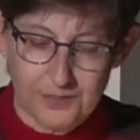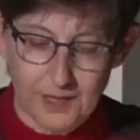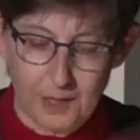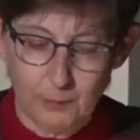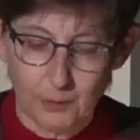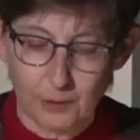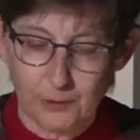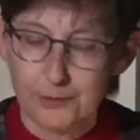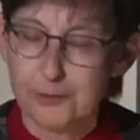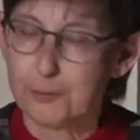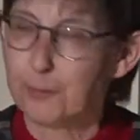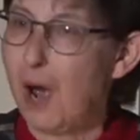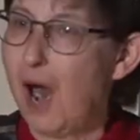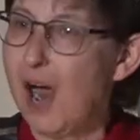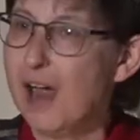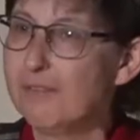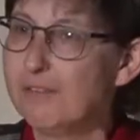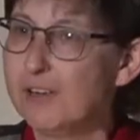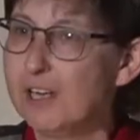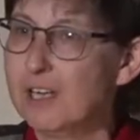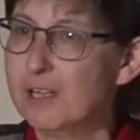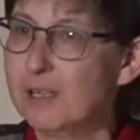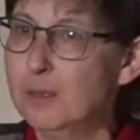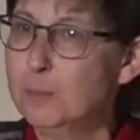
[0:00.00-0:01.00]
They were
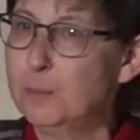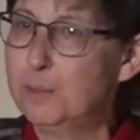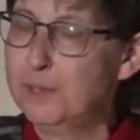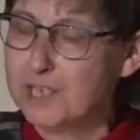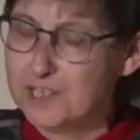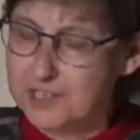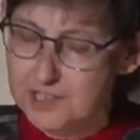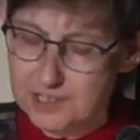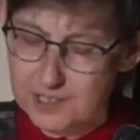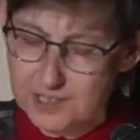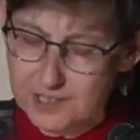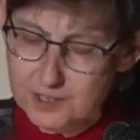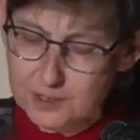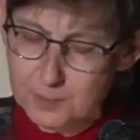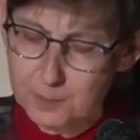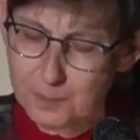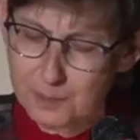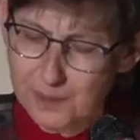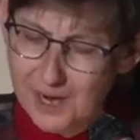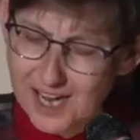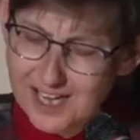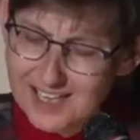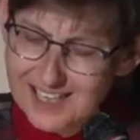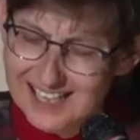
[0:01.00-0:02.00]
thriving in business,
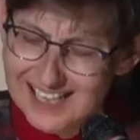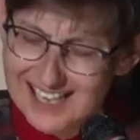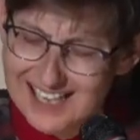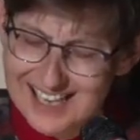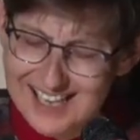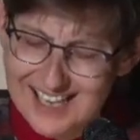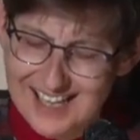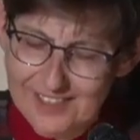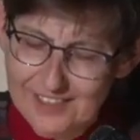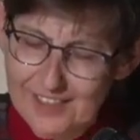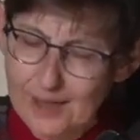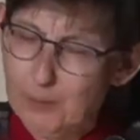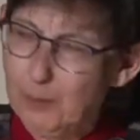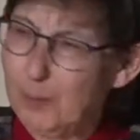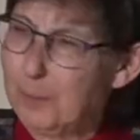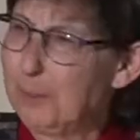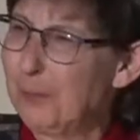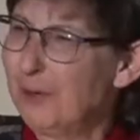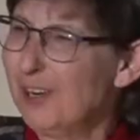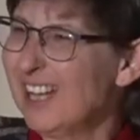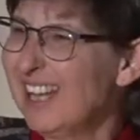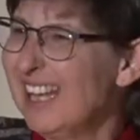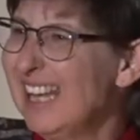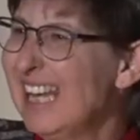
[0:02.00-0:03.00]
but they were
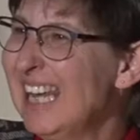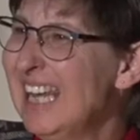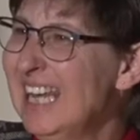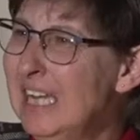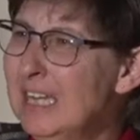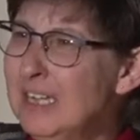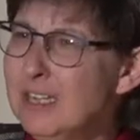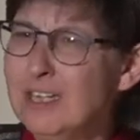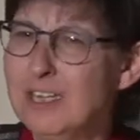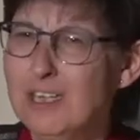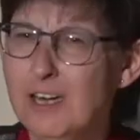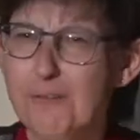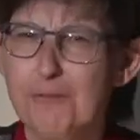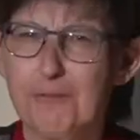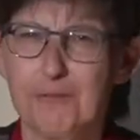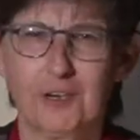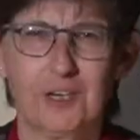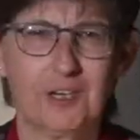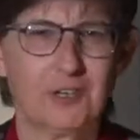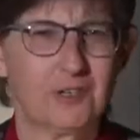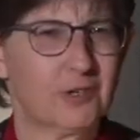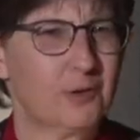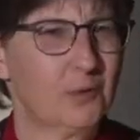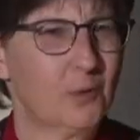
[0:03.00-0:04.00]
pretty
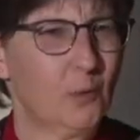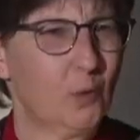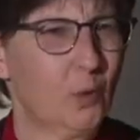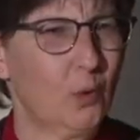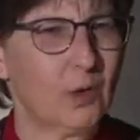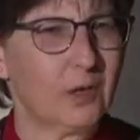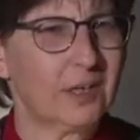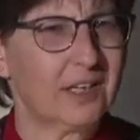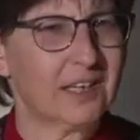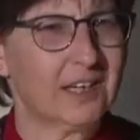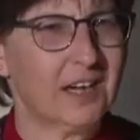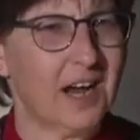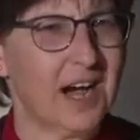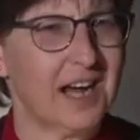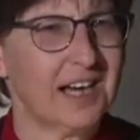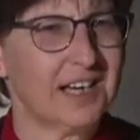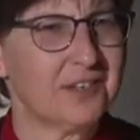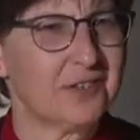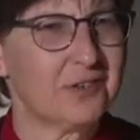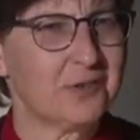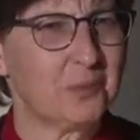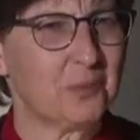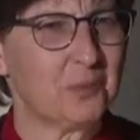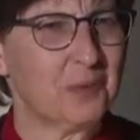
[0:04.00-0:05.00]
indifferent to
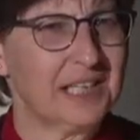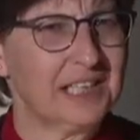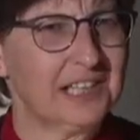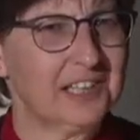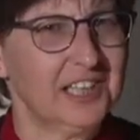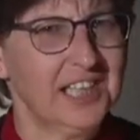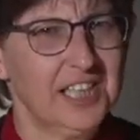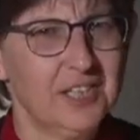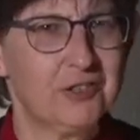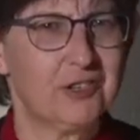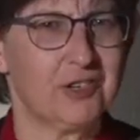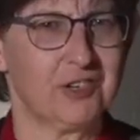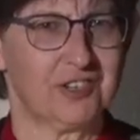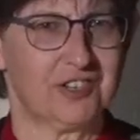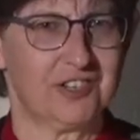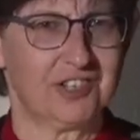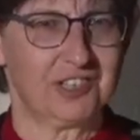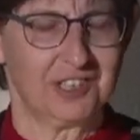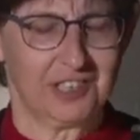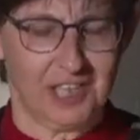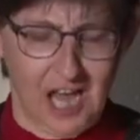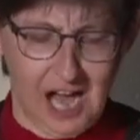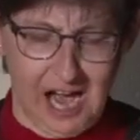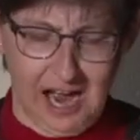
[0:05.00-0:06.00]
organized religious
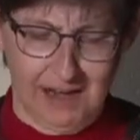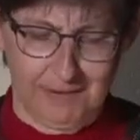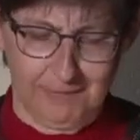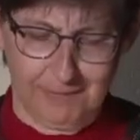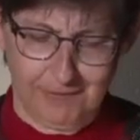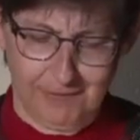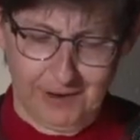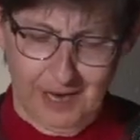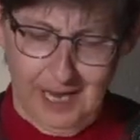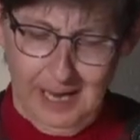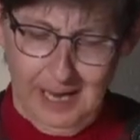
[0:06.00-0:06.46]
life.